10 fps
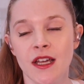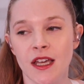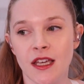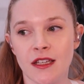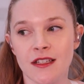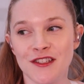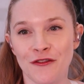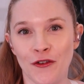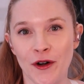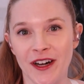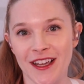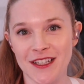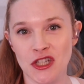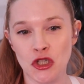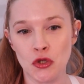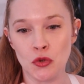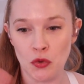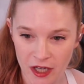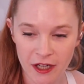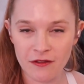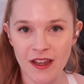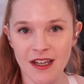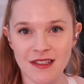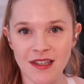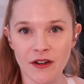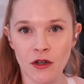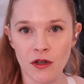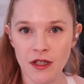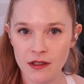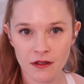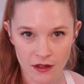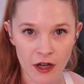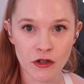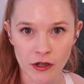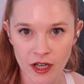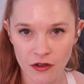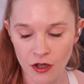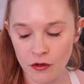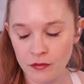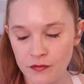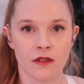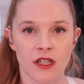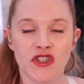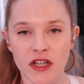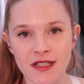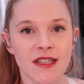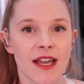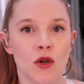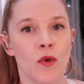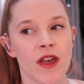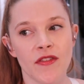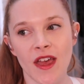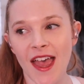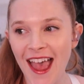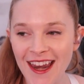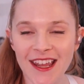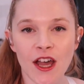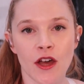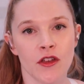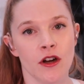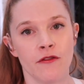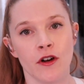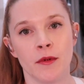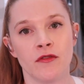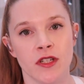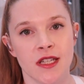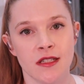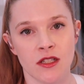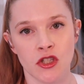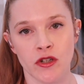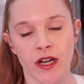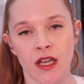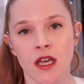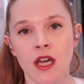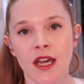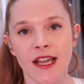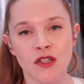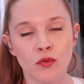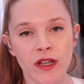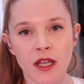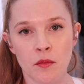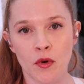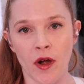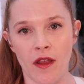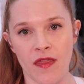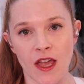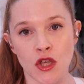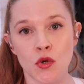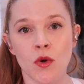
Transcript: is for it to kind of like settle underneath you. Just like with any other form of resistance training, it's really important that you